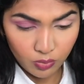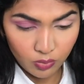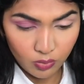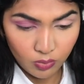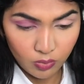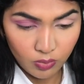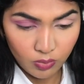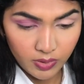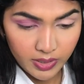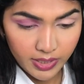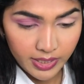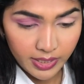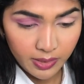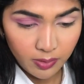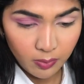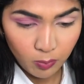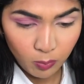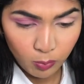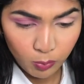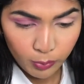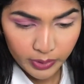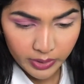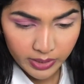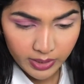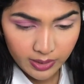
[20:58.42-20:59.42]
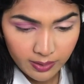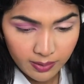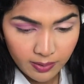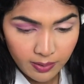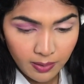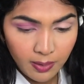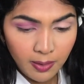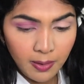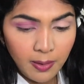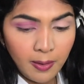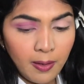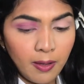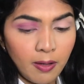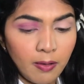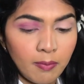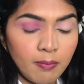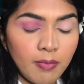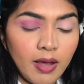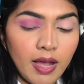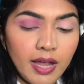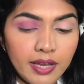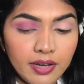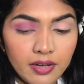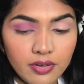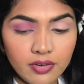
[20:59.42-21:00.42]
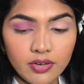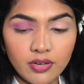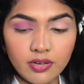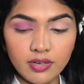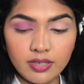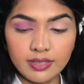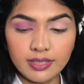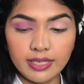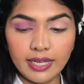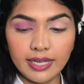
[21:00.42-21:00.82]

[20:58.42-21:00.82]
go in with my real